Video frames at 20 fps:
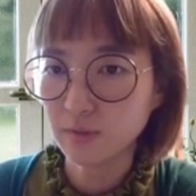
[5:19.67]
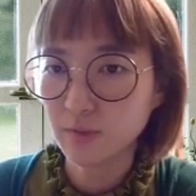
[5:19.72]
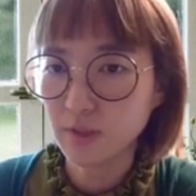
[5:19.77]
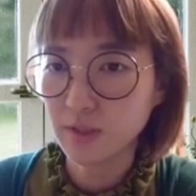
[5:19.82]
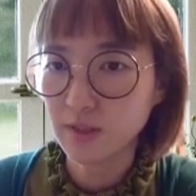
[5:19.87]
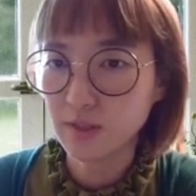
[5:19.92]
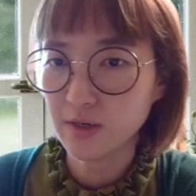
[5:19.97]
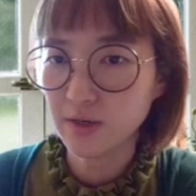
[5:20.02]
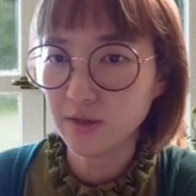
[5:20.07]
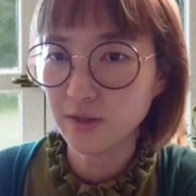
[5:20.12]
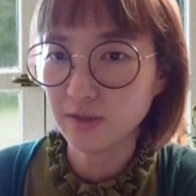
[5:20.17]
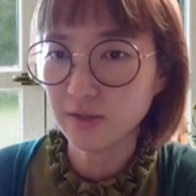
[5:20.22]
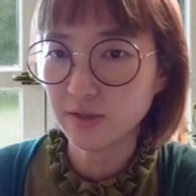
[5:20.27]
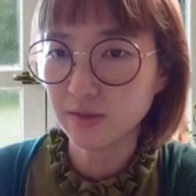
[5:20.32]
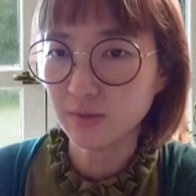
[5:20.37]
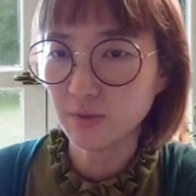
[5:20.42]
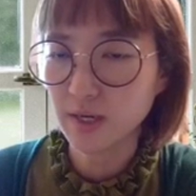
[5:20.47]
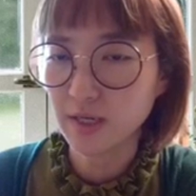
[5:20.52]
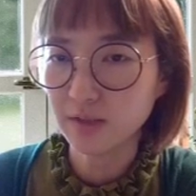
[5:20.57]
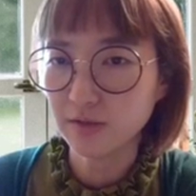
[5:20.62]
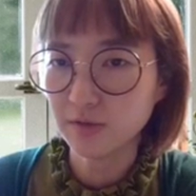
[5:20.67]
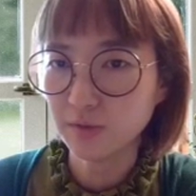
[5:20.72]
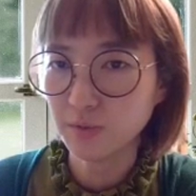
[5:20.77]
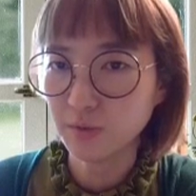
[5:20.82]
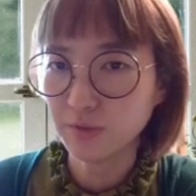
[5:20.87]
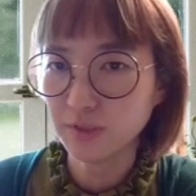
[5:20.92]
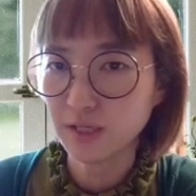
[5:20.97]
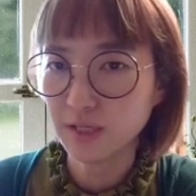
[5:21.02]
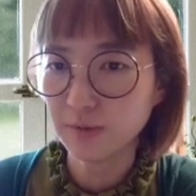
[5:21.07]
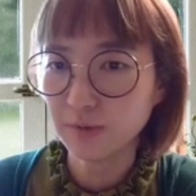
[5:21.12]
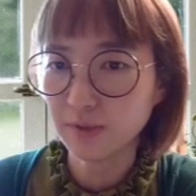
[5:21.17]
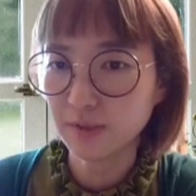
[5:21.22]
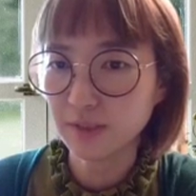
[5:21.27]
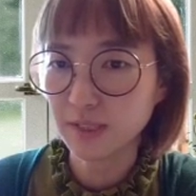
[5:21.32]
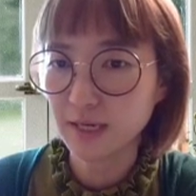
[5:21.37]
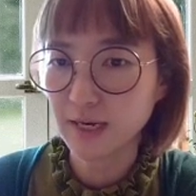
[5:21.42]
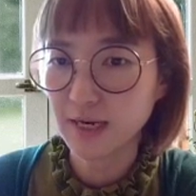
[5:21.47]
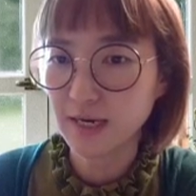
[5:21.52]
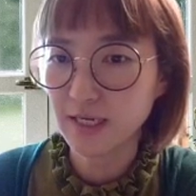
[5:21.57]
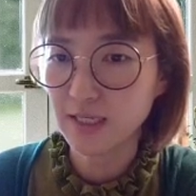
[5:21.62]
when there is white stones
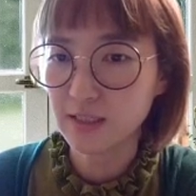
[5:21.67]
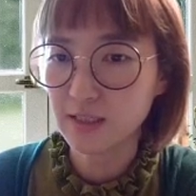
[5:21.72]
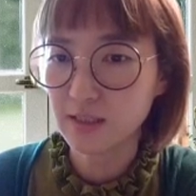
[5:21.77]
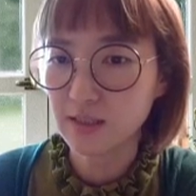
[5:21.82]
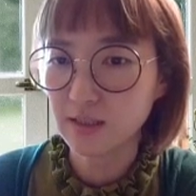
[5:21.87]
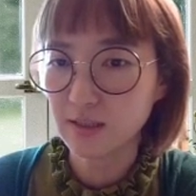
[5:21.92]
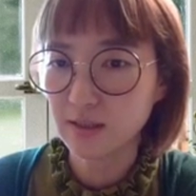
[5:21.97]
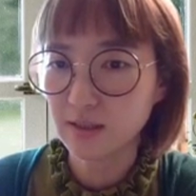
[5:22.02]
outside,